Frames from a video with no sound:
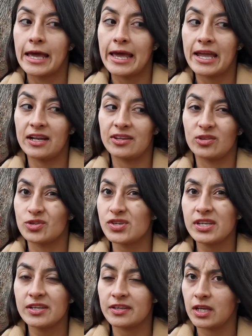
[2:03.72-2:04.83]
and
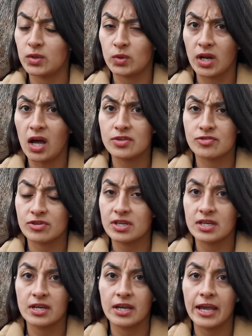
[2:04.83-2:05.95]
usually they do not
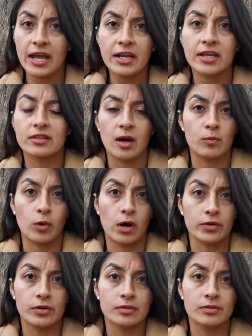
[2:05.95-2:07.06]
drink any tap
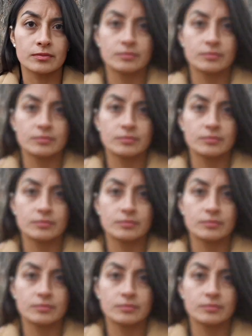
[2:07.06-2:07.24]
water.